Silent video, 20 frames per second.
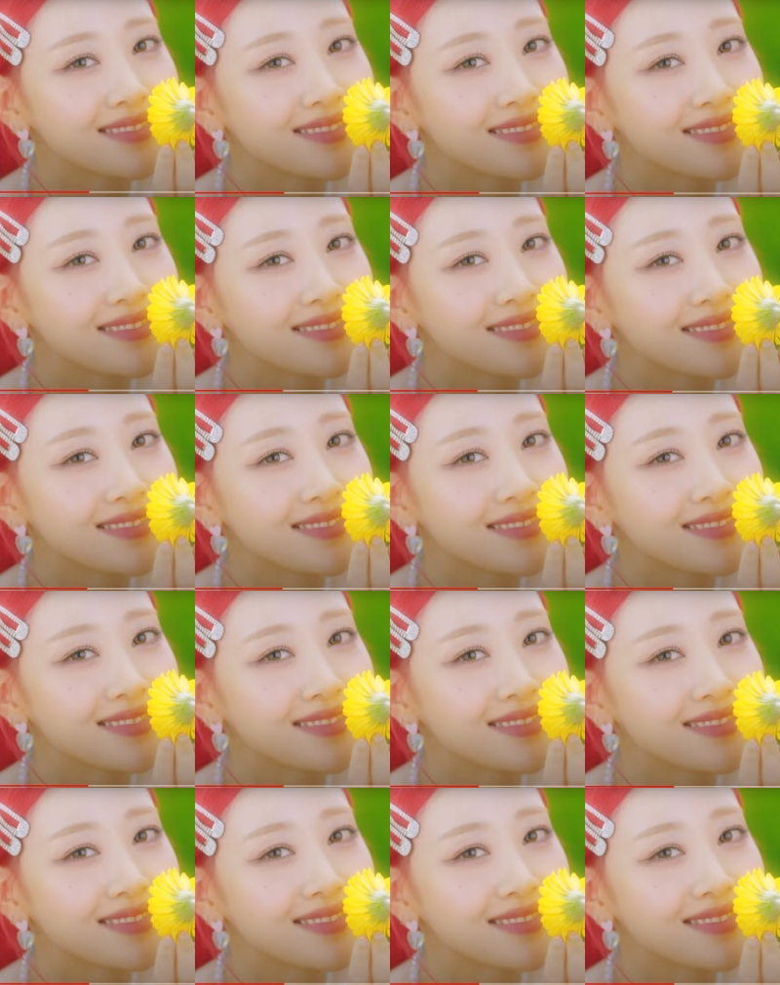
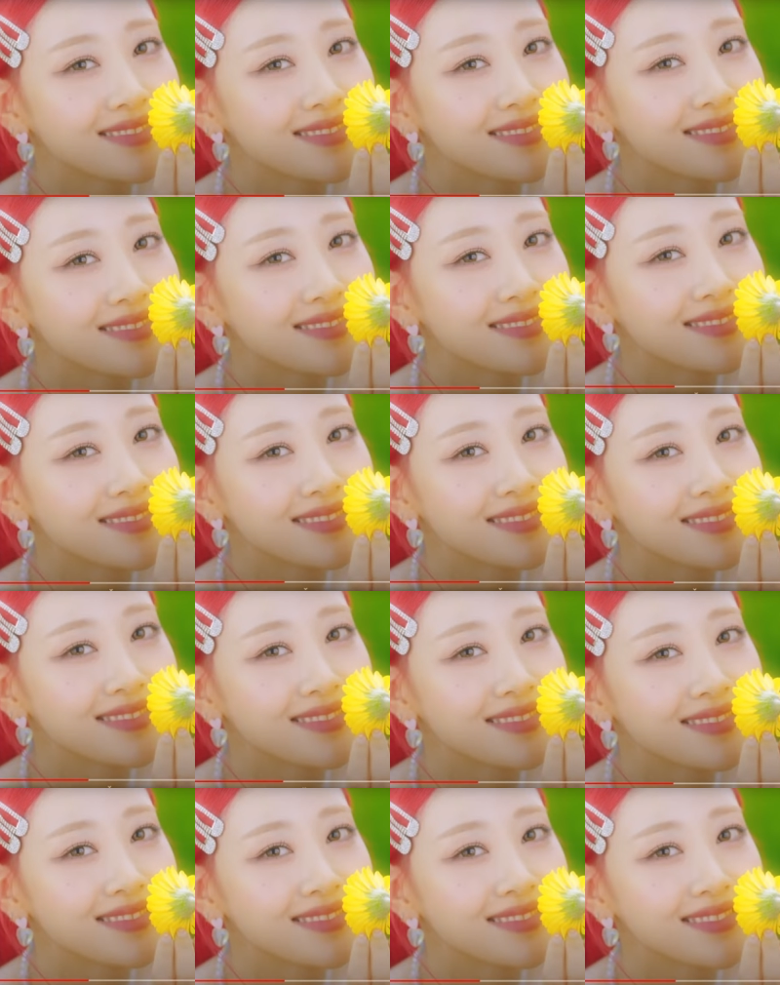
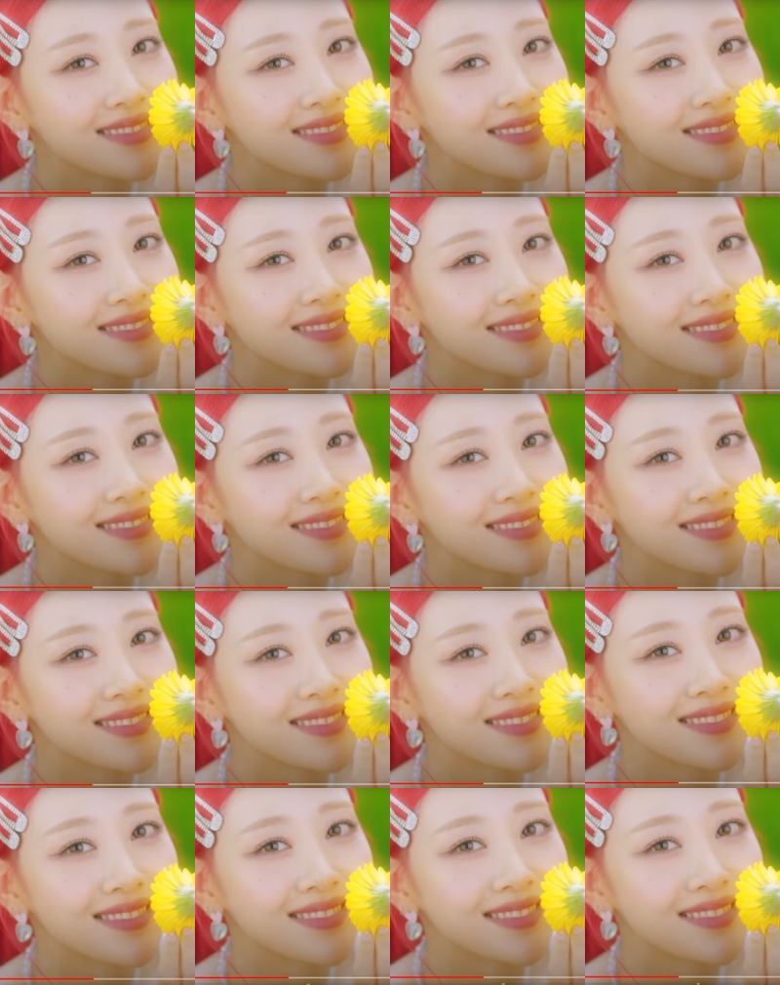
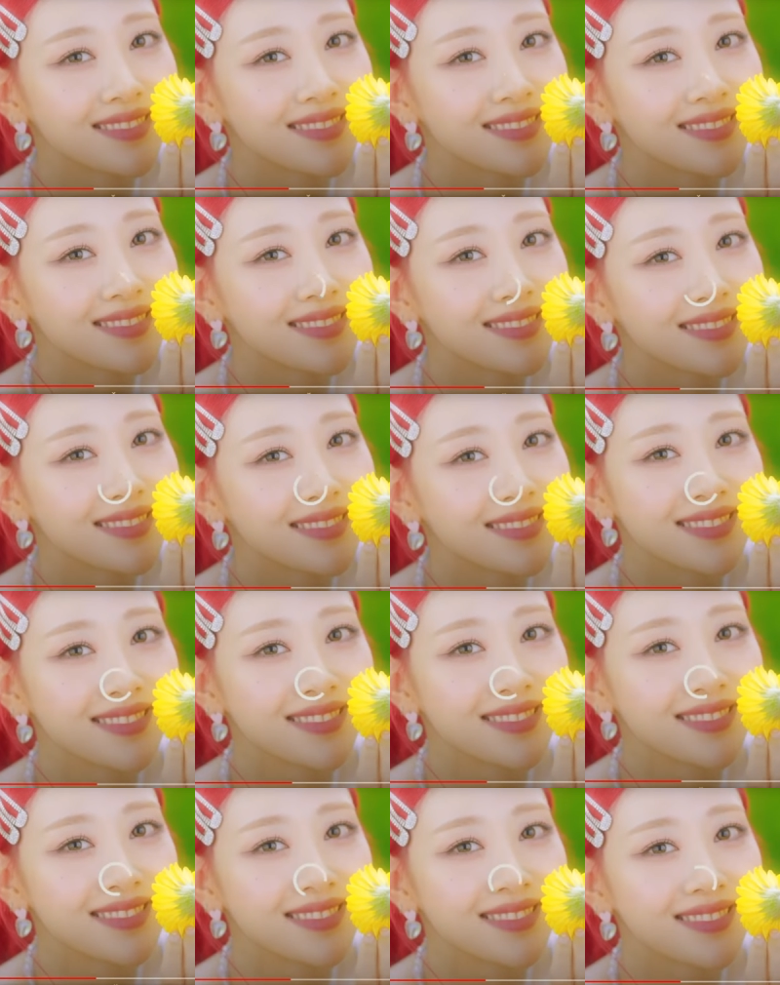The person shown says nothing.